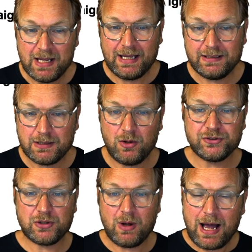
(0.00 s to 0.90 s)
And then
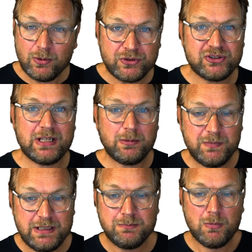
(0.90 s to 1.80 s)
also how to set up
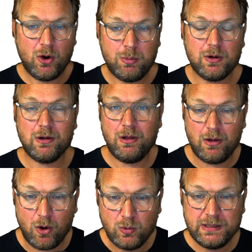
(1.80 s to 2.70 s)
these mobile call
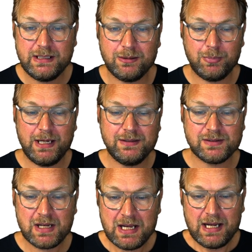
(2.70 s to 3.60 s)
only campaigns.
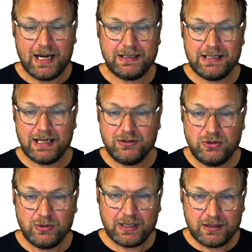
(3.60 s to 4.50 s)
And again,
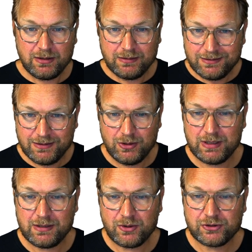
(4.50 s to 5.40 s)
you can you
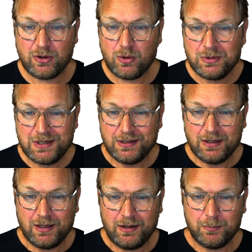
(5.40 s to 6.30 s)
can also
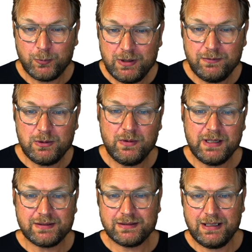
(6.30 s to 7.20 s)
uh, preview
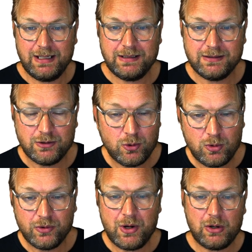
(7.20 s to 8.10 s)
this in the
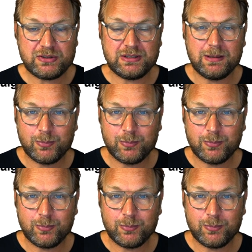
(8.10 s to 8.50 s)
Google Docs, in the